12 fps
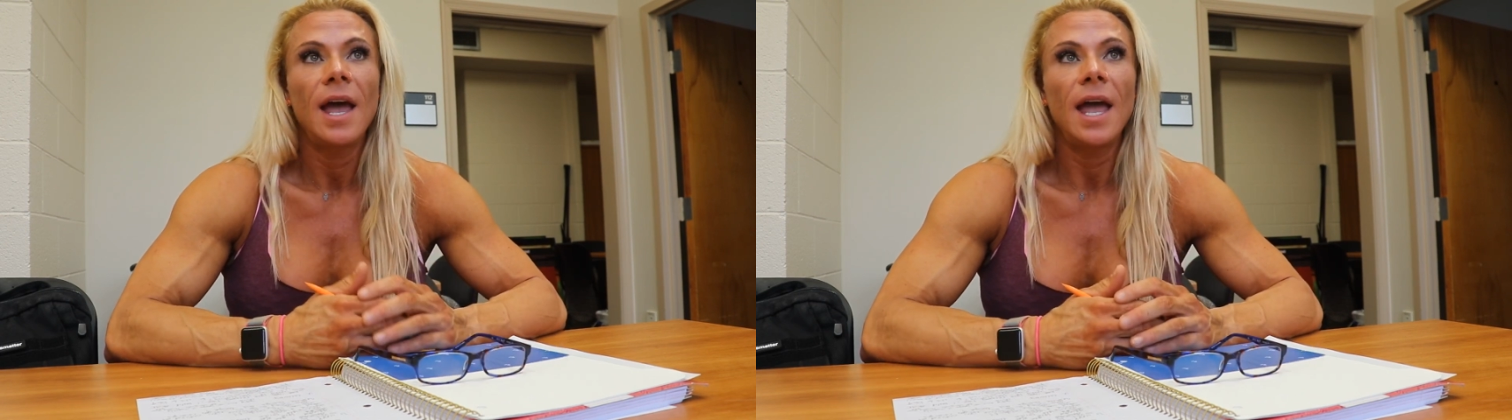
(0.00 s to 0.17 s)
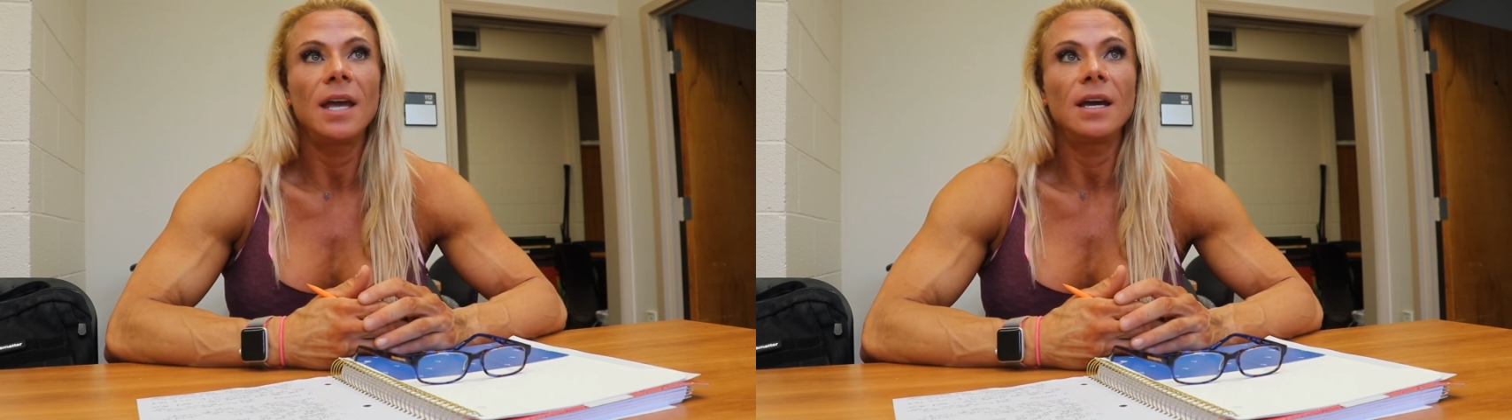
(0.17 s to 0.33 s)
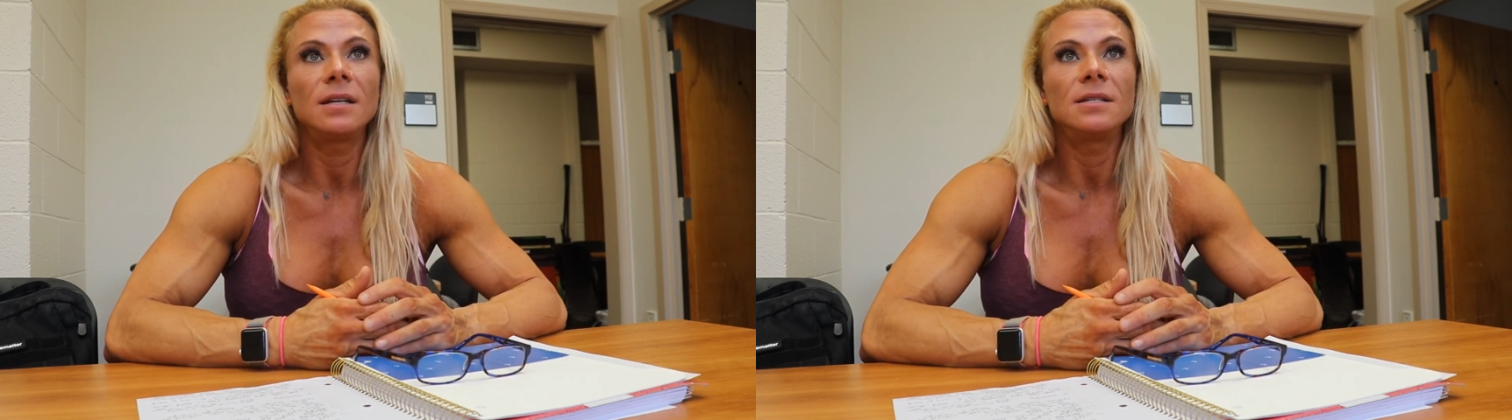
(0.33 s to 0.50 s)

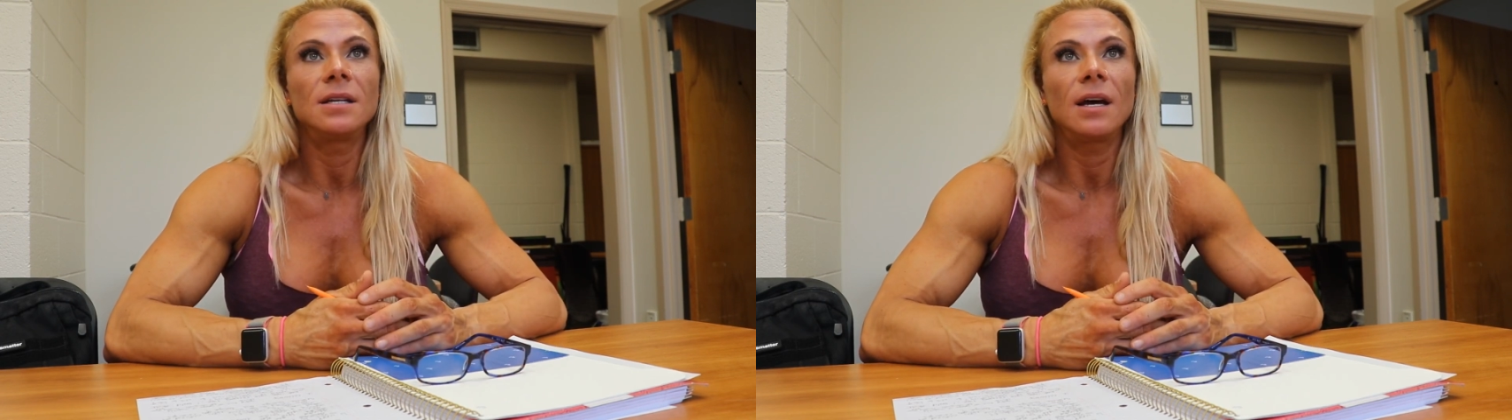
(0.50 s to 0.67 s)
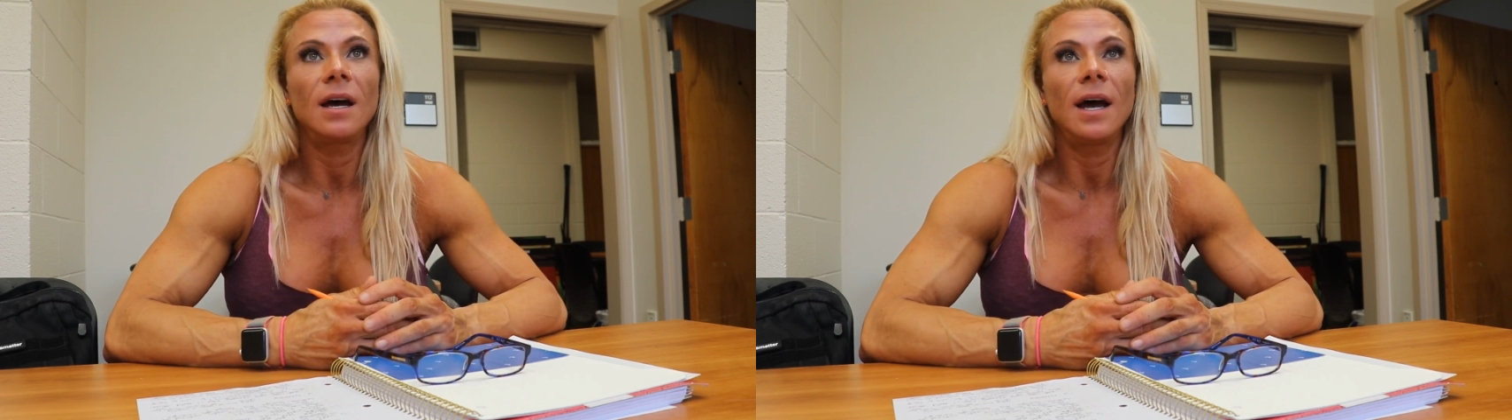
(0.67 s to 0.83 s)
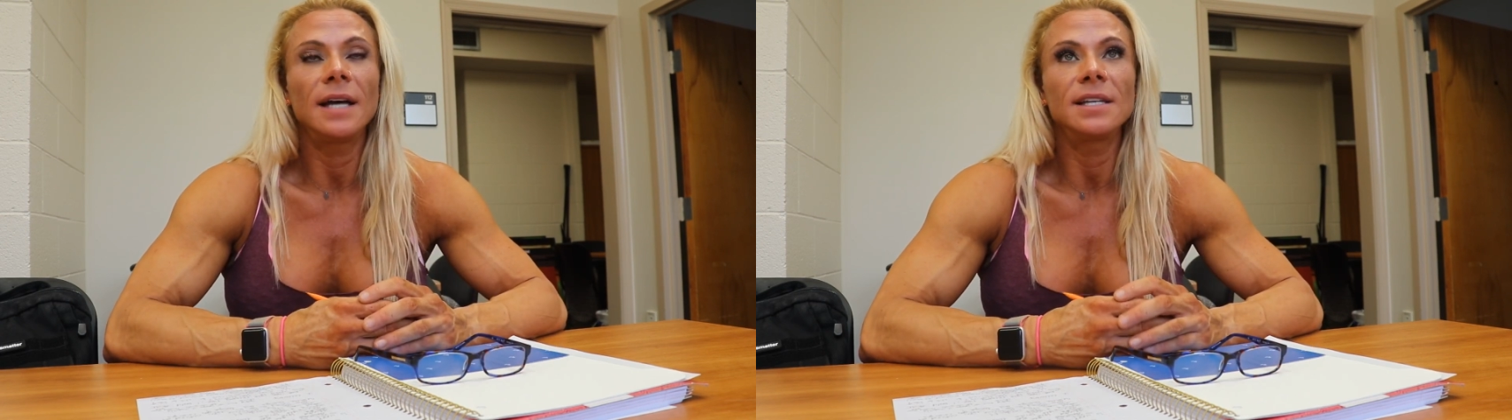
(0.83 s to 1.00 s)
and
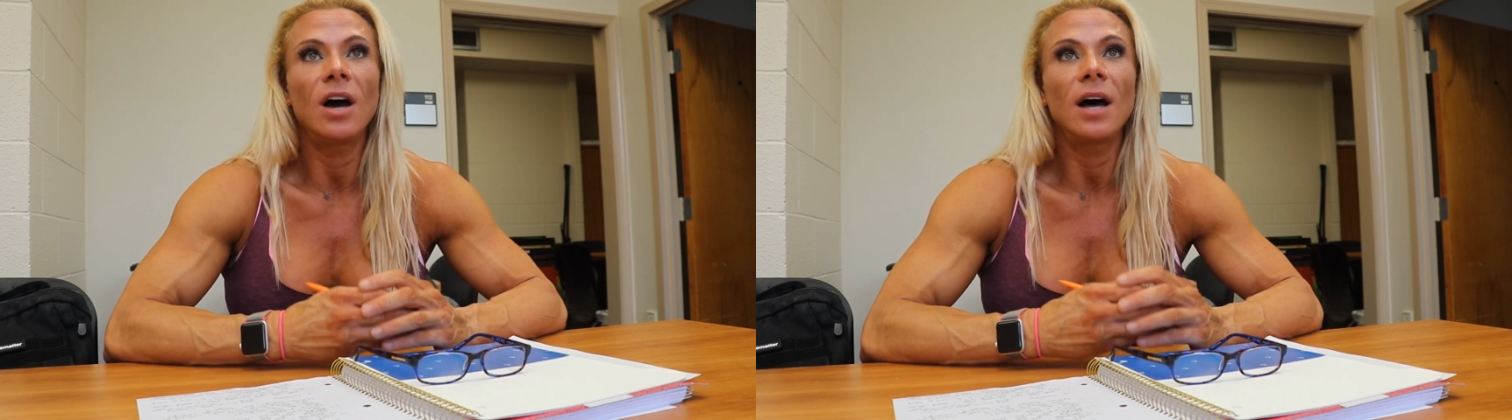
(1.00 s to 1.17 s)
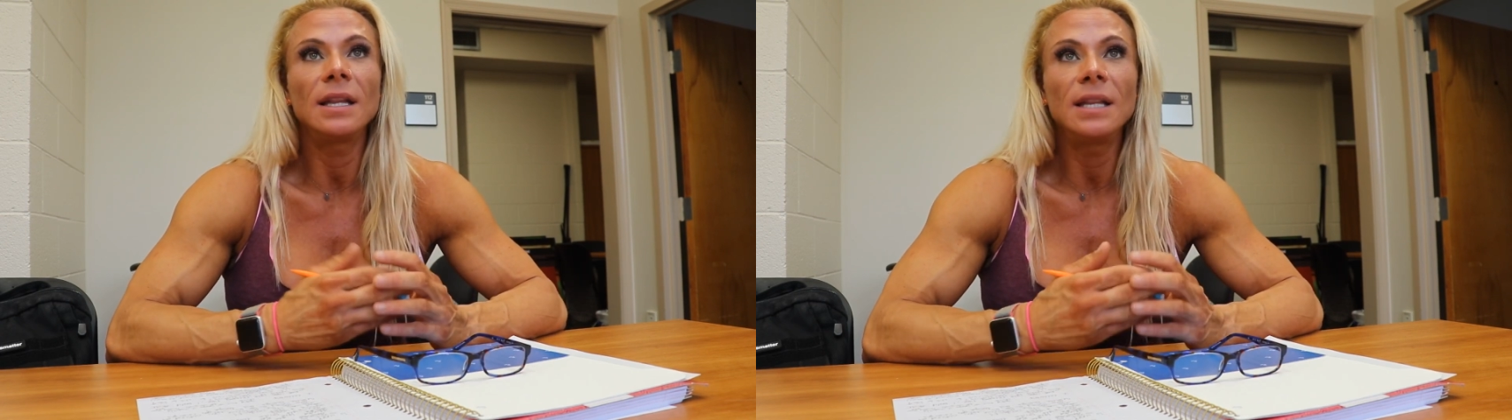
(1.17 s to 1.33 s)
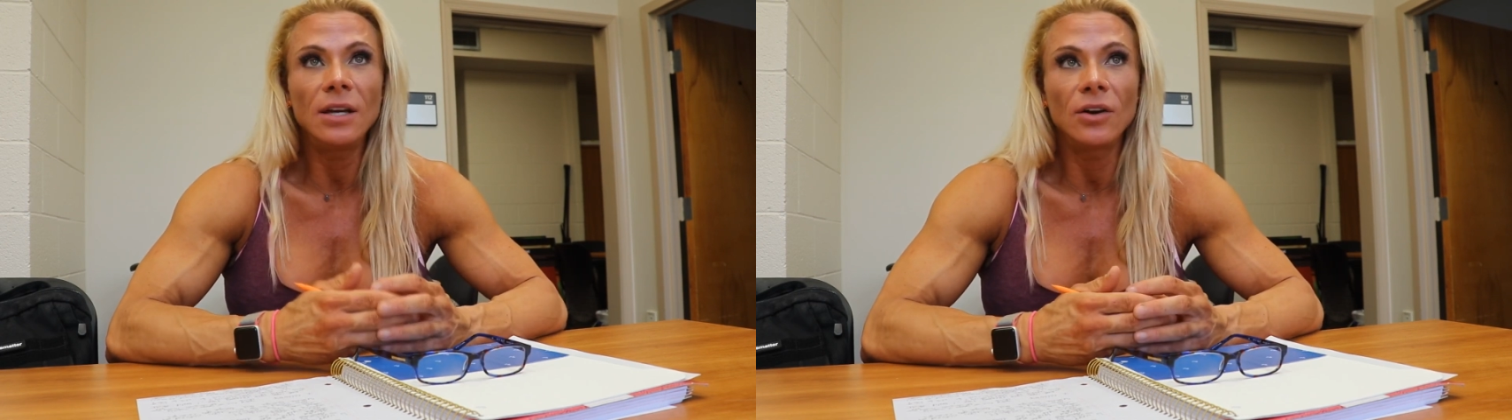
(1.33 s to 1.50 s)
as I
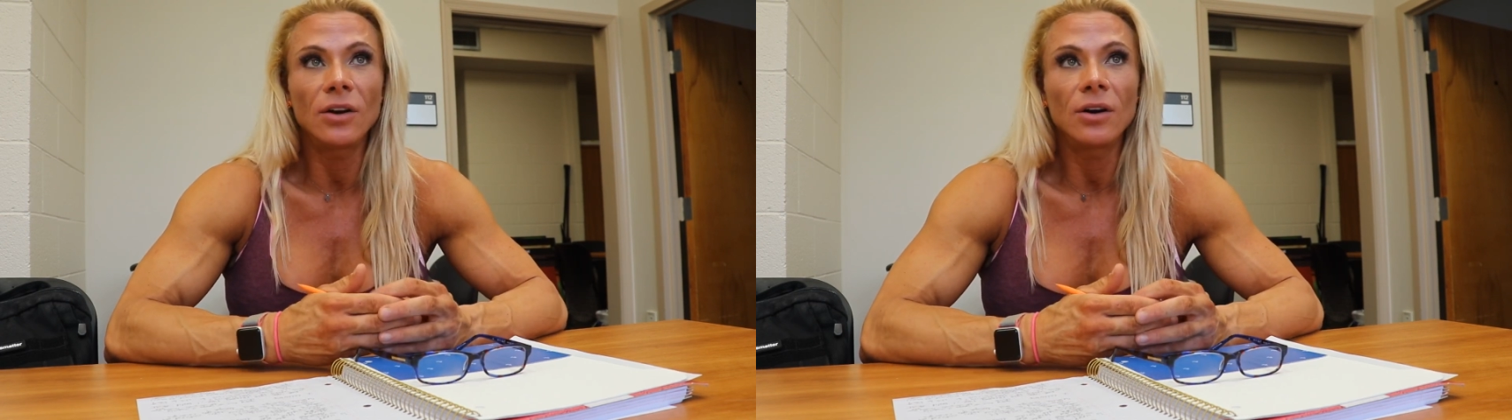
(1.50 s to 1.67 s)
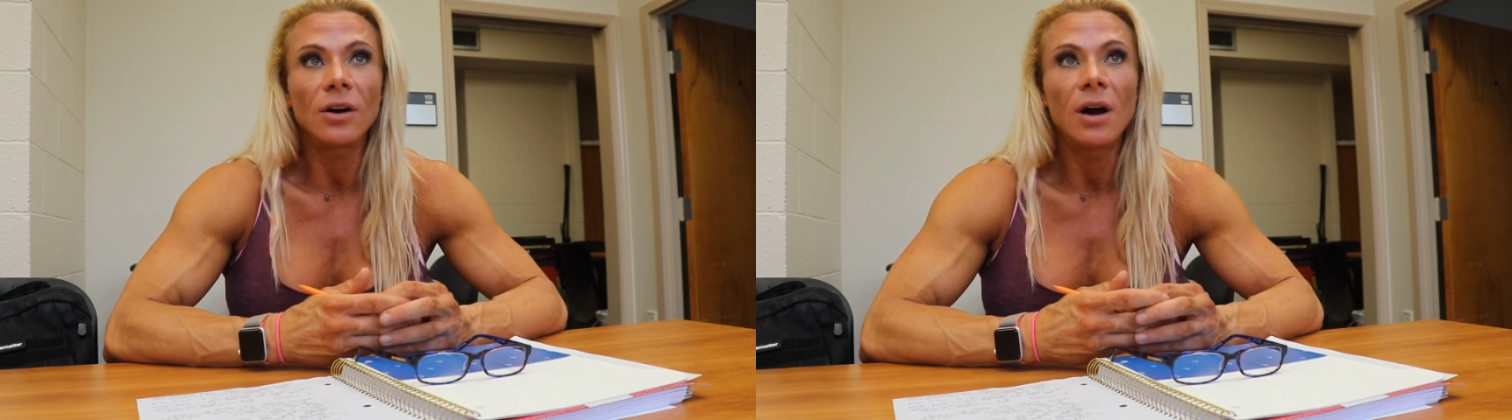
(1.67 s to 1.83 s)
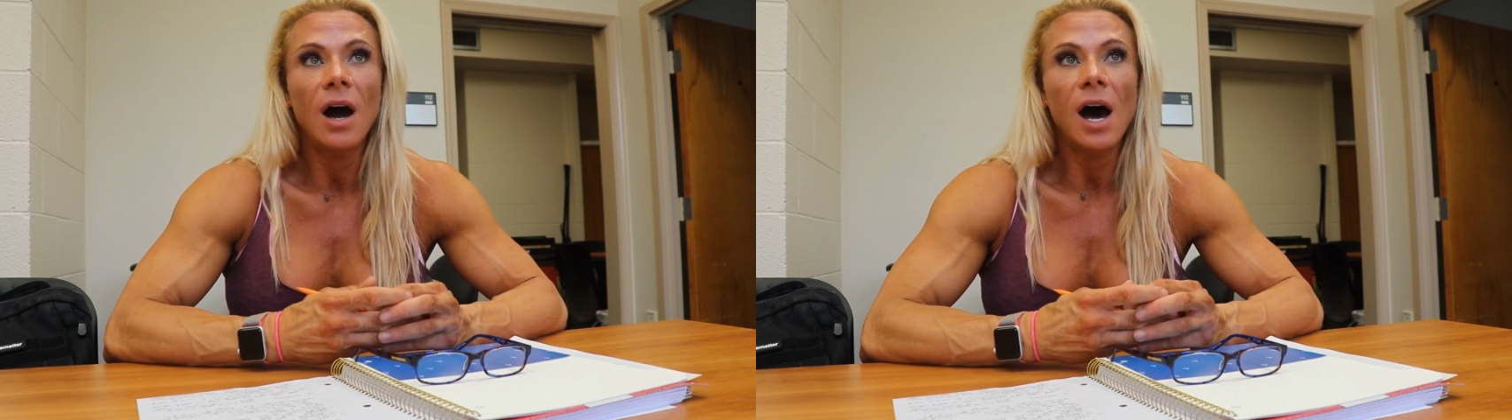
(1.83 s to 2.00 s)
got
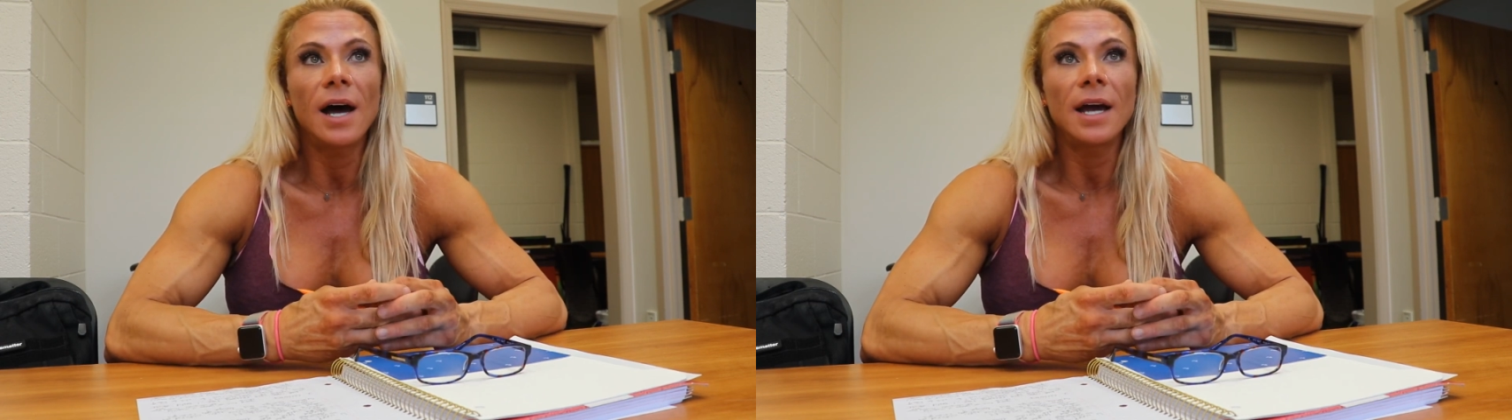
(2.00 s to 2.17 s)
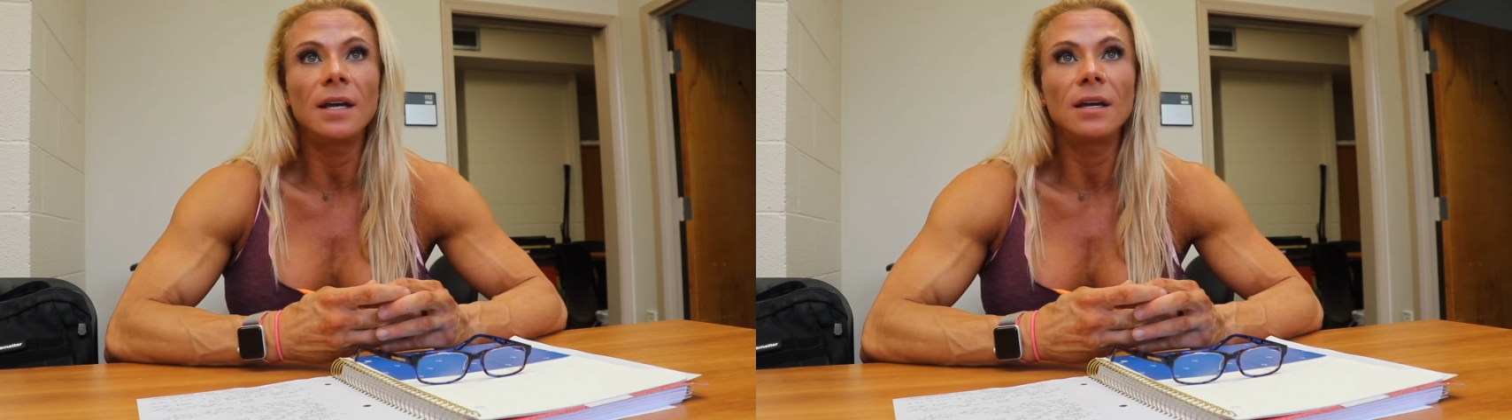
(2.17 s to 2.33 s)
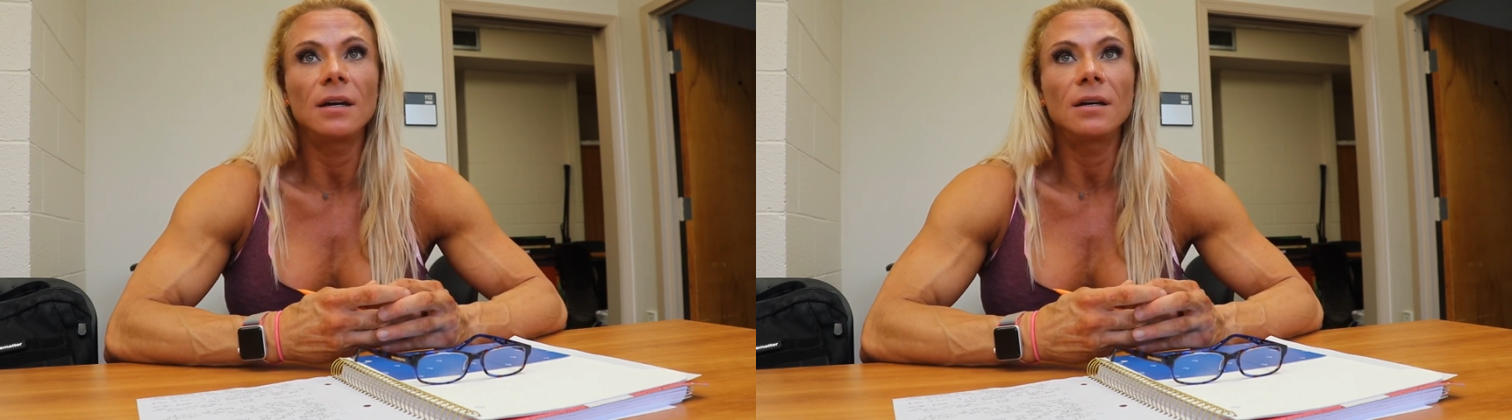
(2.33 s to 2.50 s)
leaner,
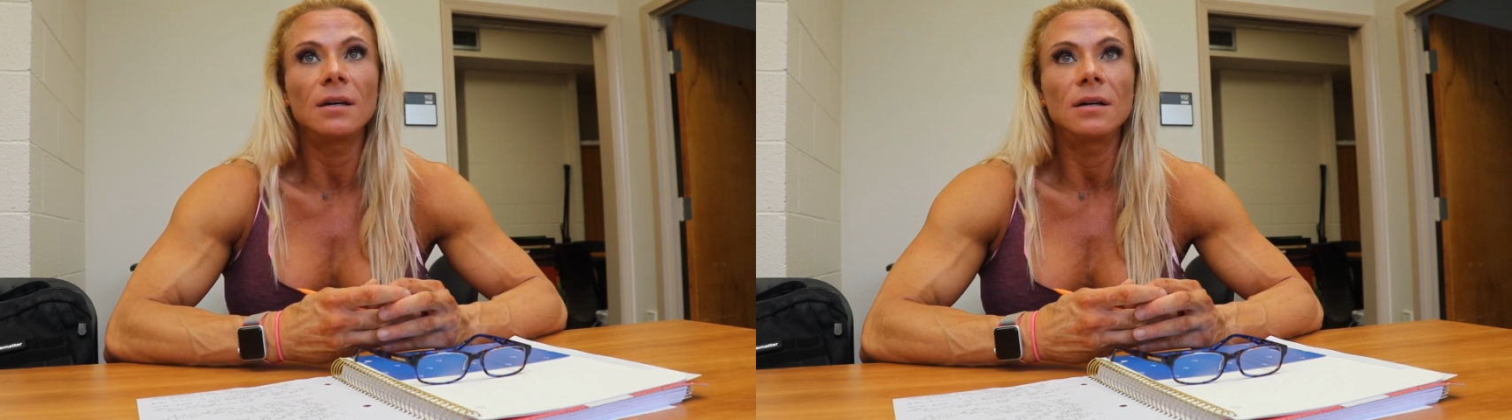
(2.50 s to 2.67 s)
I